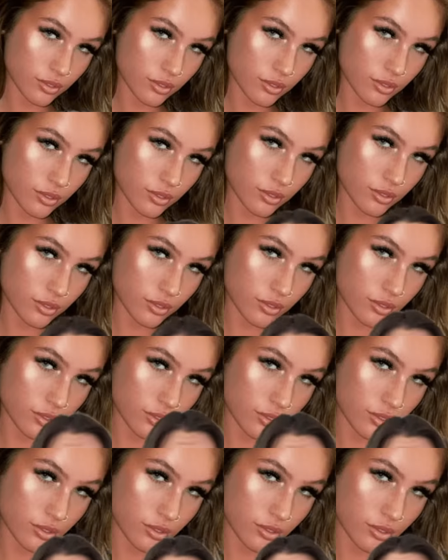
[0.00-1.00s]

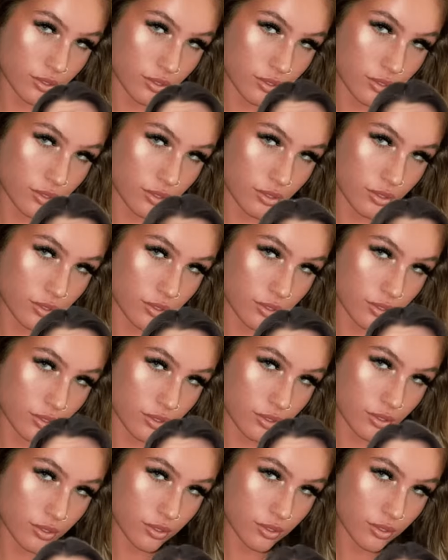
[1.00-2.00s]

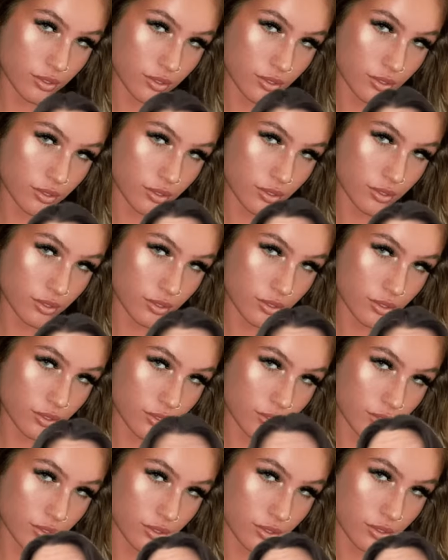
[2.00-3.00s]

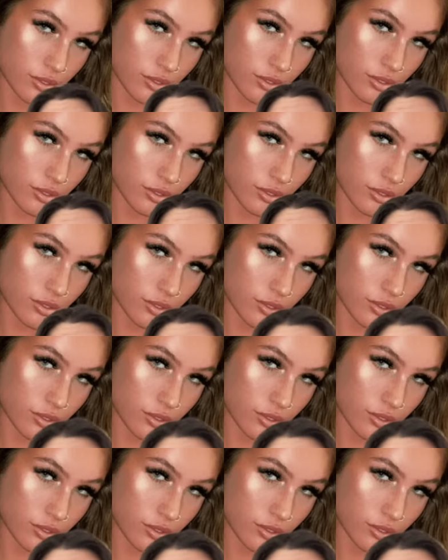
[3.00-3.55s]
(not speaking)